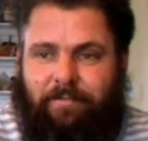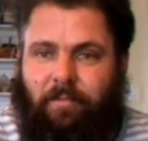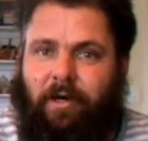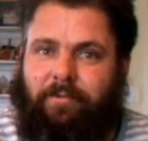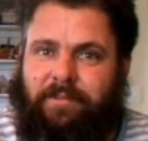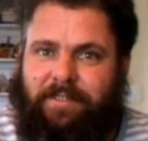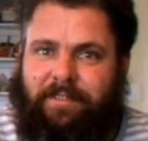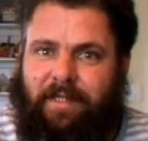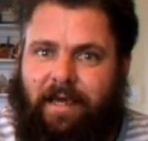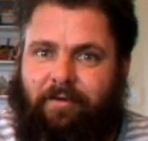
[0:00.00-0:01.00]
Mine was
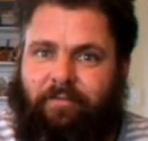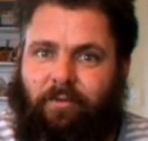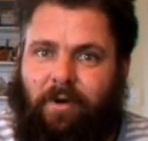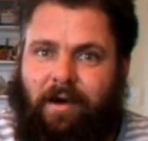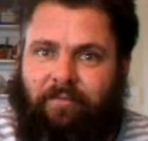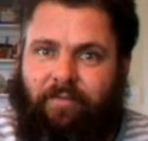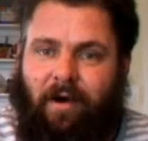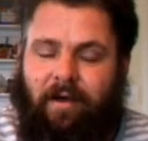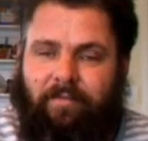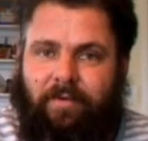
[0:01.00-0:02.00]
in L4,
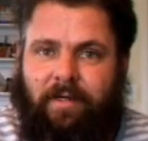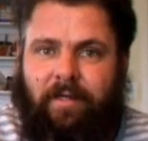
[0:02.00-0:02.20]
L5,